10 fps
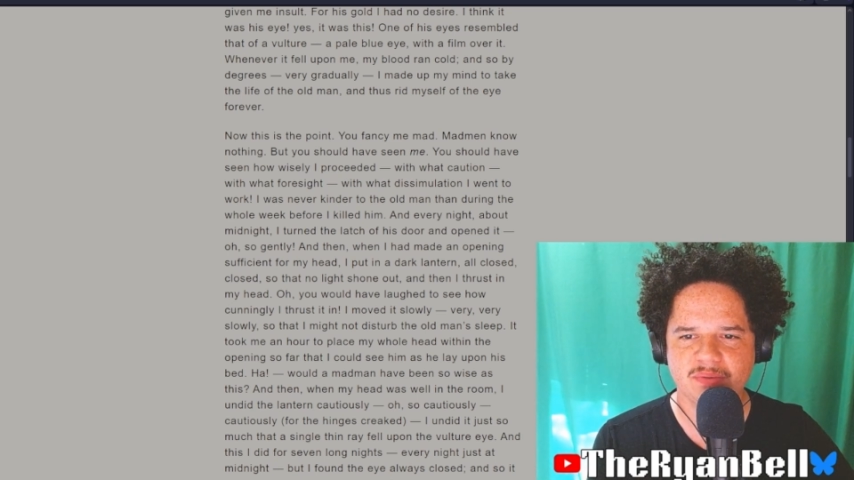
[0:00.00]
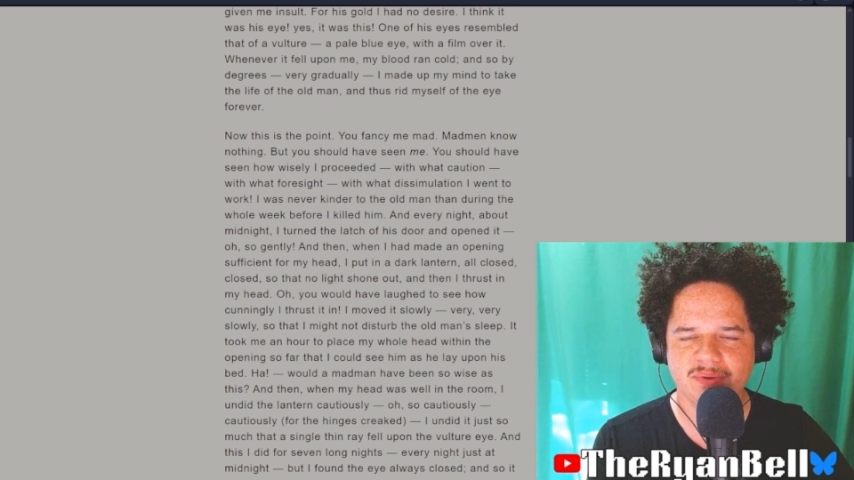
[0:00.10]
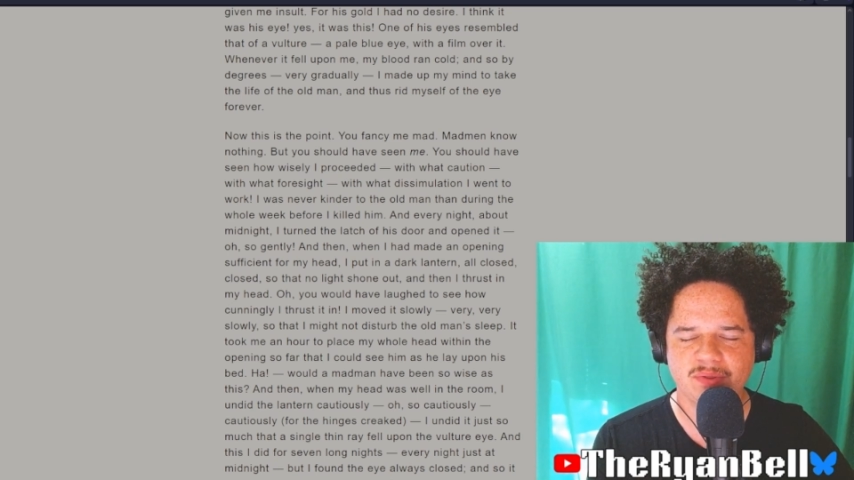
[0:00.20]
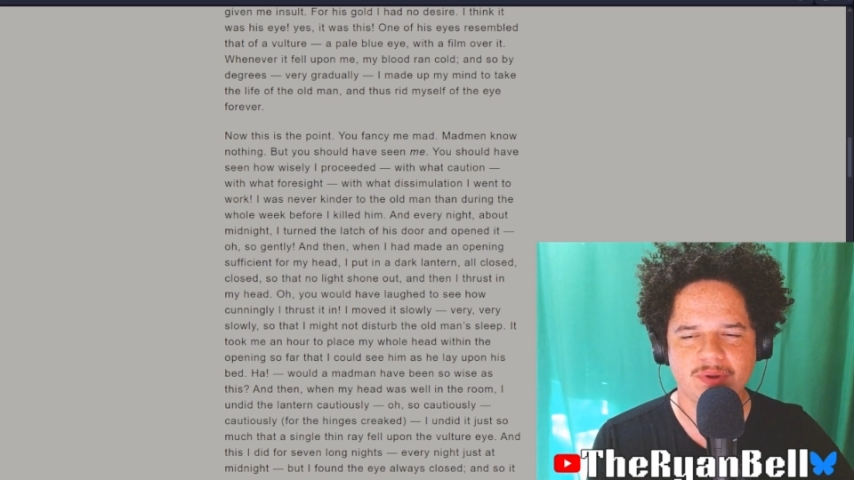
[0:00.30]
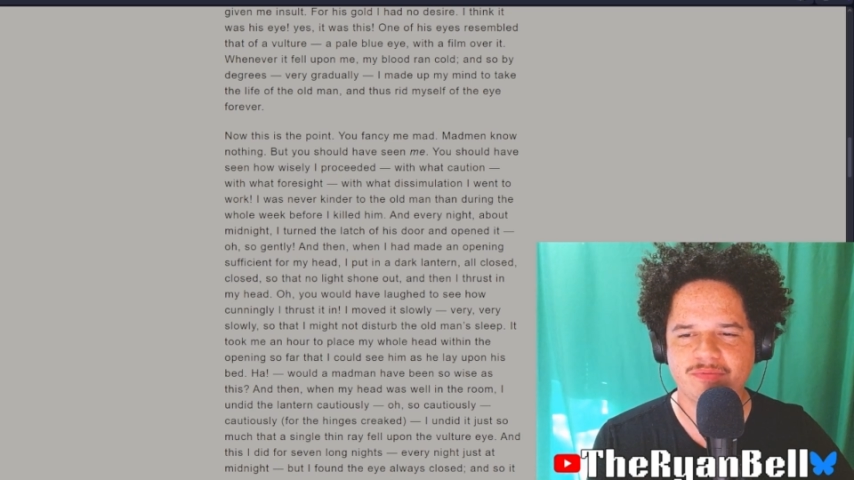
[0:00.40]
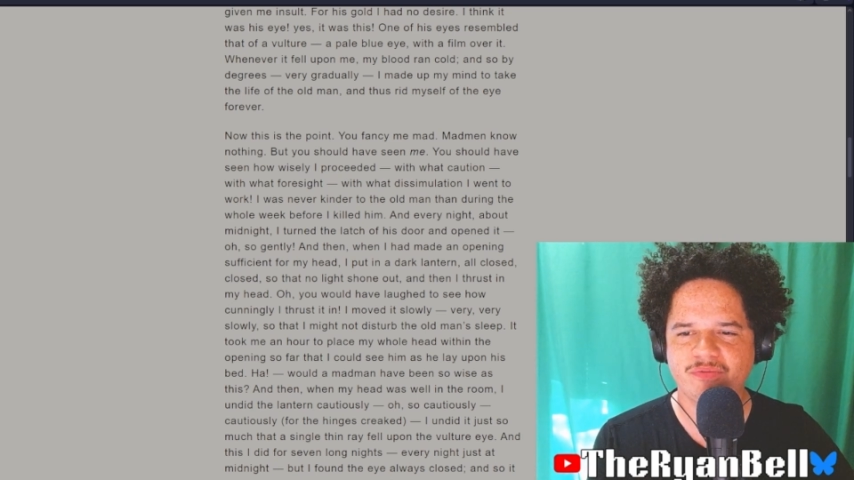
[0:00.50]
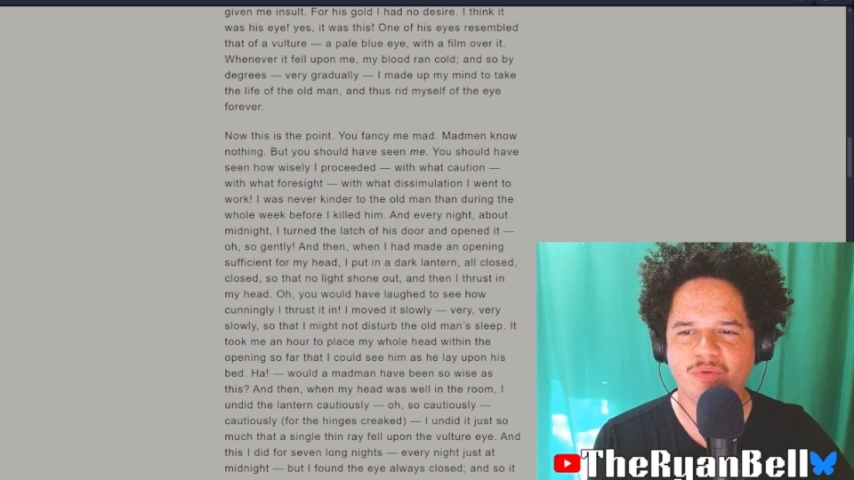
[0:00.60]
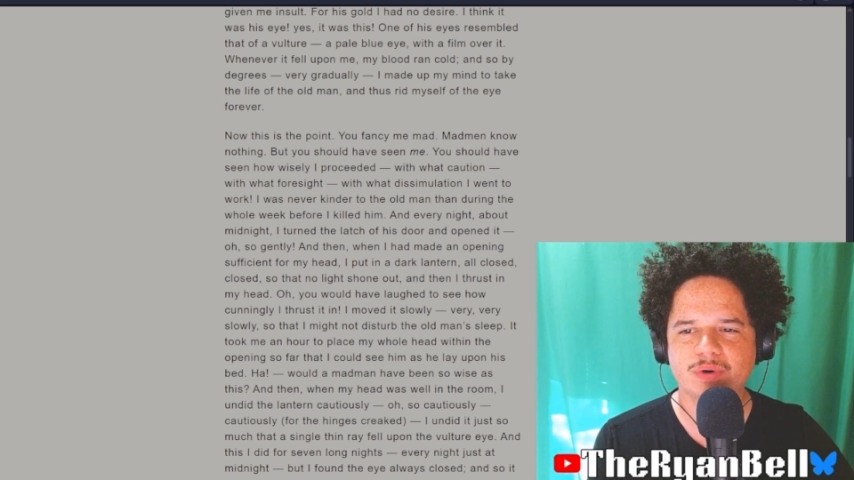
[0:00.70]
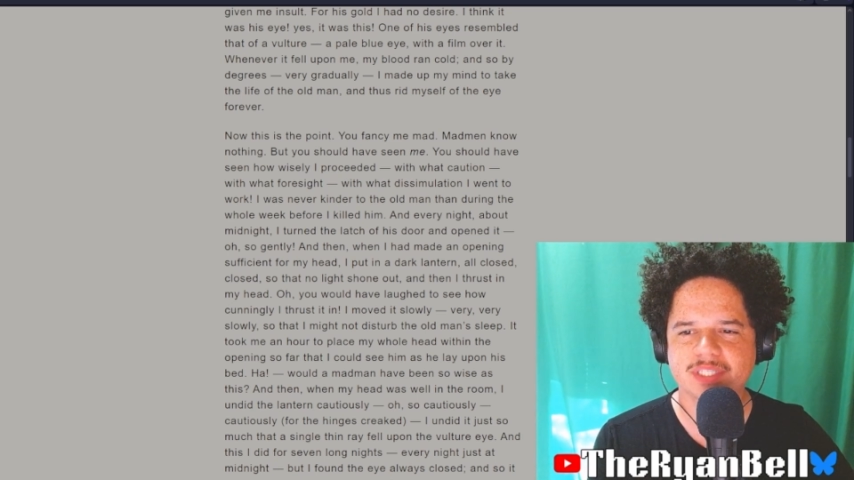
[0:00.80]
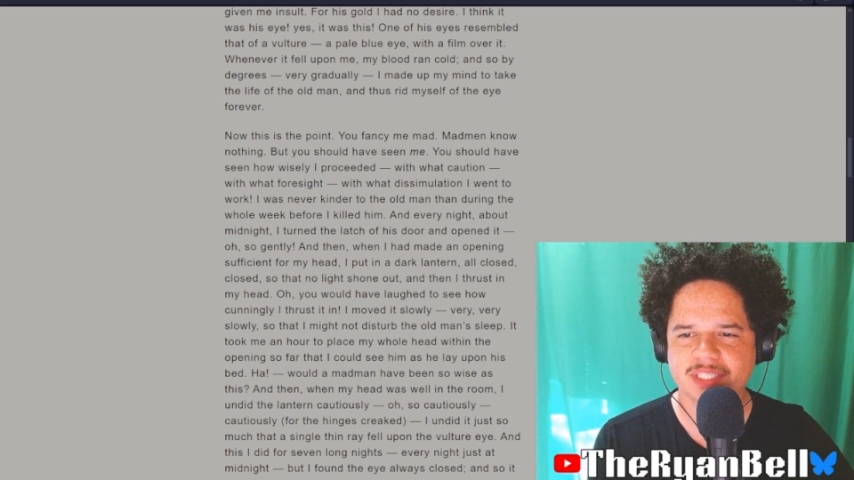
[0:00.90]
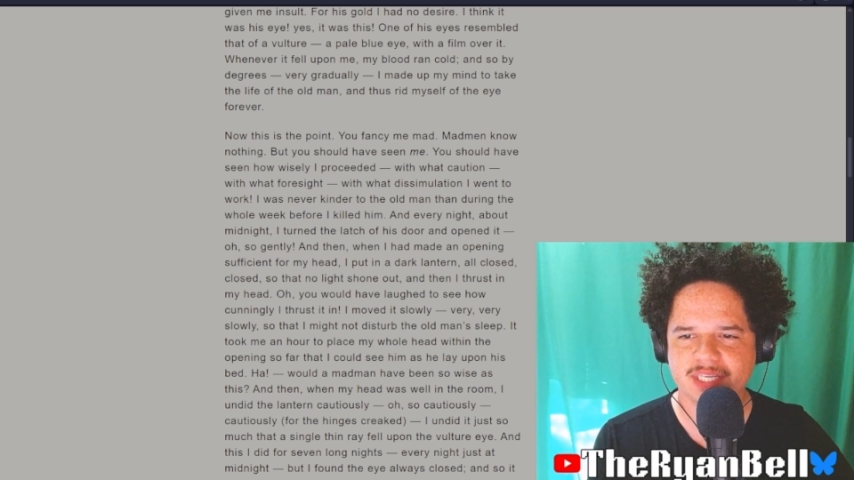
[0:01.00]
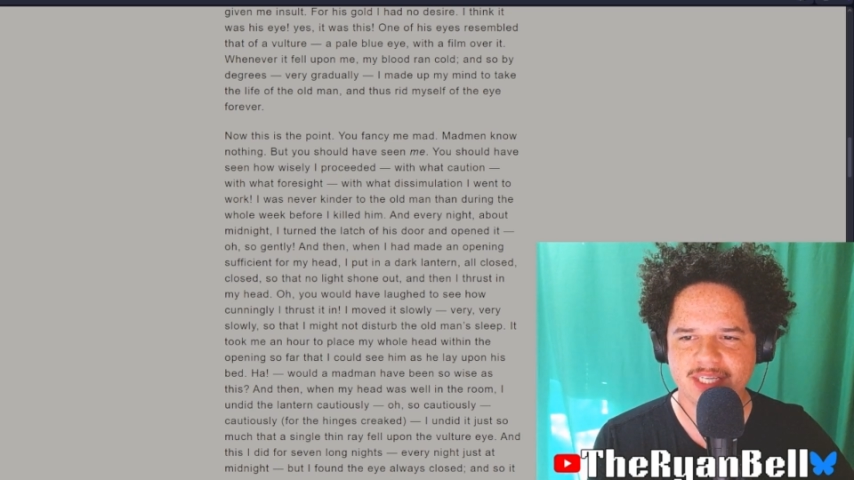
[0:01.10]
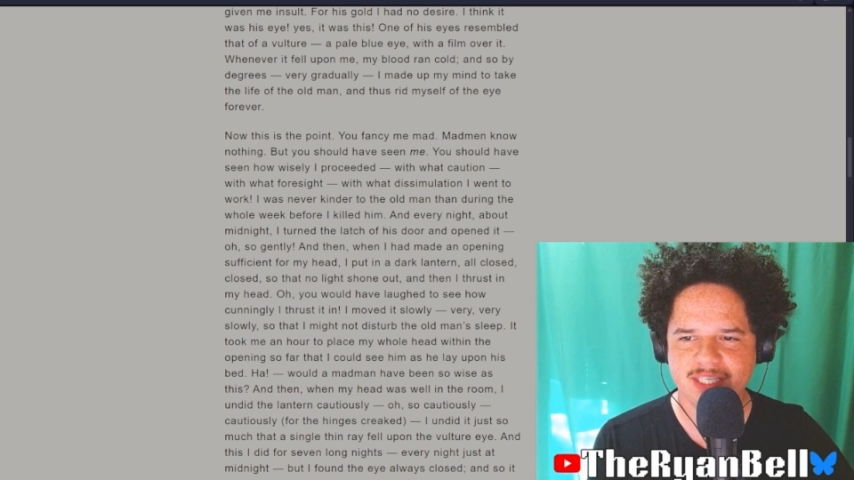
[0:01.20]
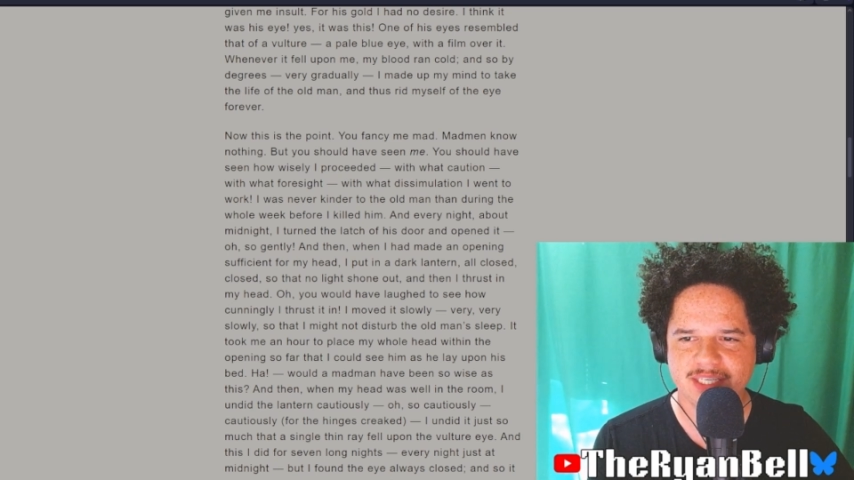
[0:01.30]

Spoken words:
with what foresight,